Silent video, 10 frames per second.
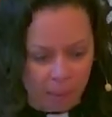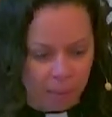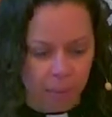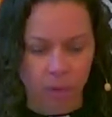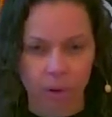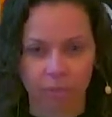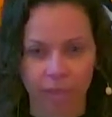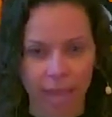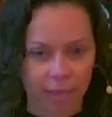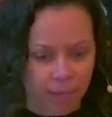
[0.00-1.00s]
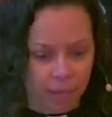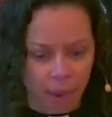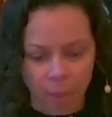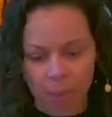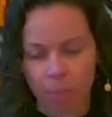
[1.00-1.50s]
The mountains are
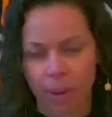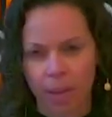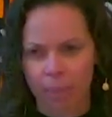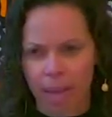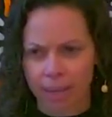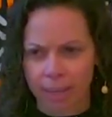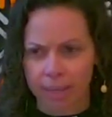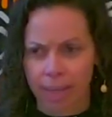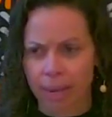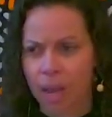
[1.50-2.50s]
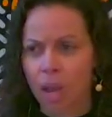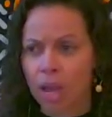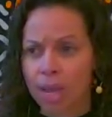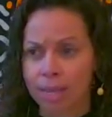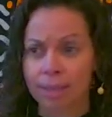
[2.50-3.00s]
flattened. At one point, Habakkuk said,